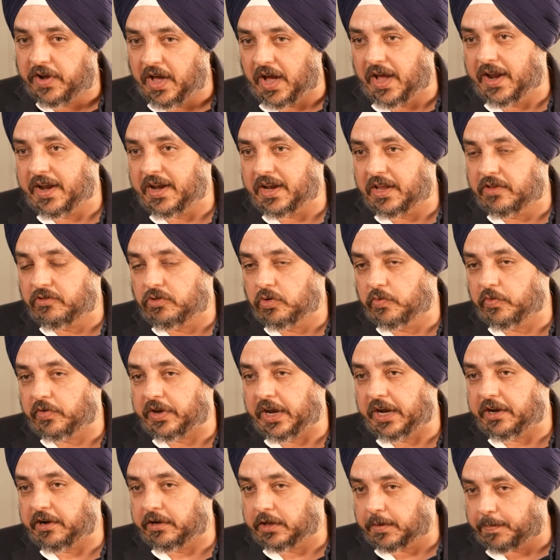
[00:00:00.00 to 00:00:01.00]
done is you've
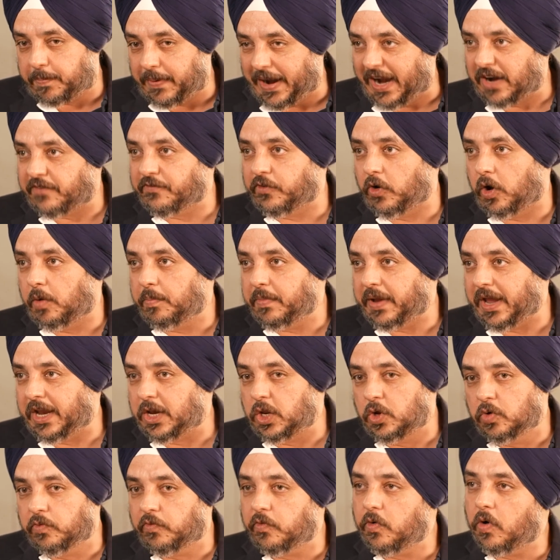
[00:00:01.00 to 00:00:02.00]
created the platform and
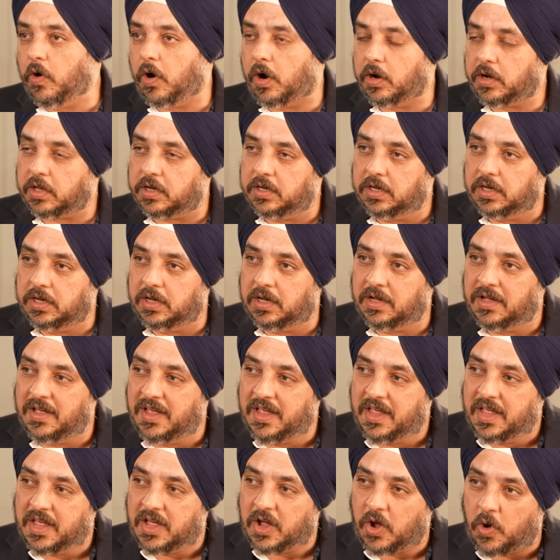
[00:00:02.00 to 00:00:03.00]
you've got a
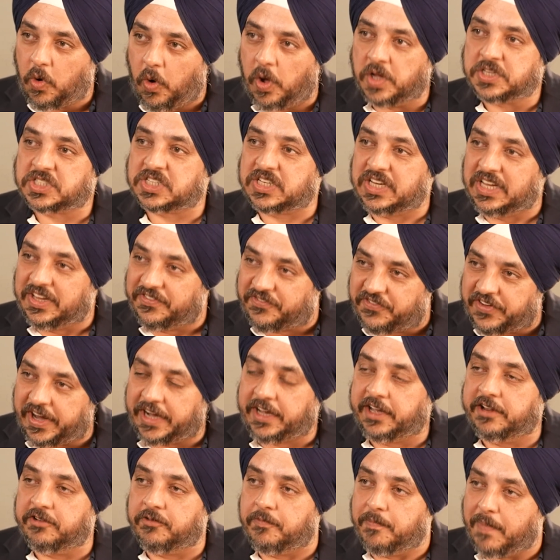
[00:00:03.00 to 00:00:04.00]

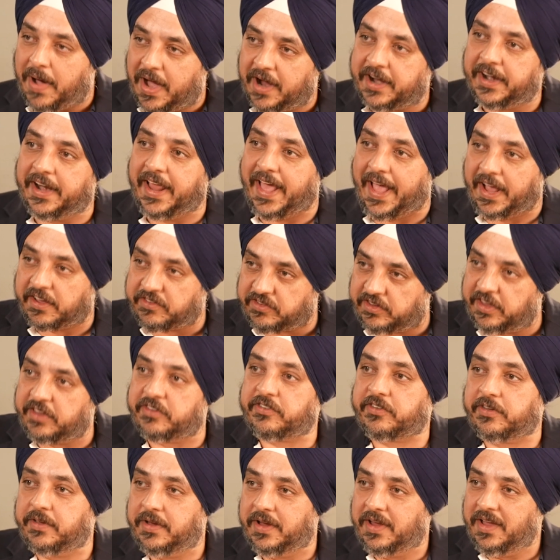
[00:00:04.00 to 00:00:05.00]
cost-effective market
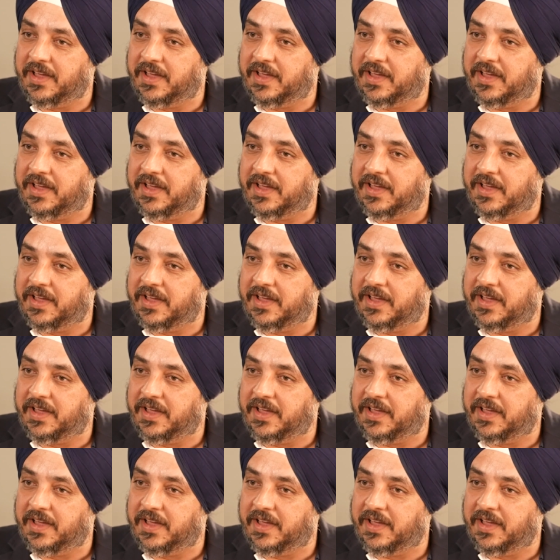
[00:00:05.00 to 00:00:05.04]
access.